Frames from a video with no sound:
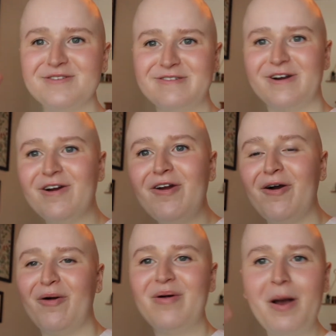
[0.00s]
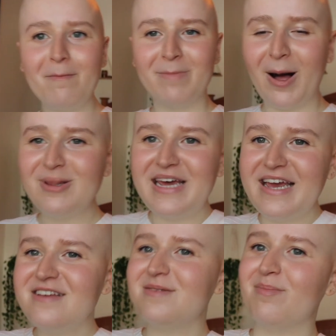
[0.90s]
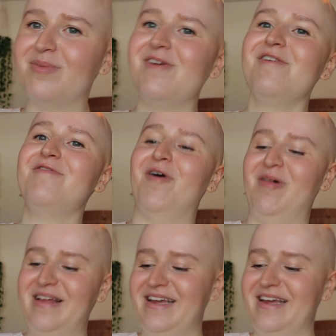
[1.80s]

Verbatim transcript: girl, bald is beautiful.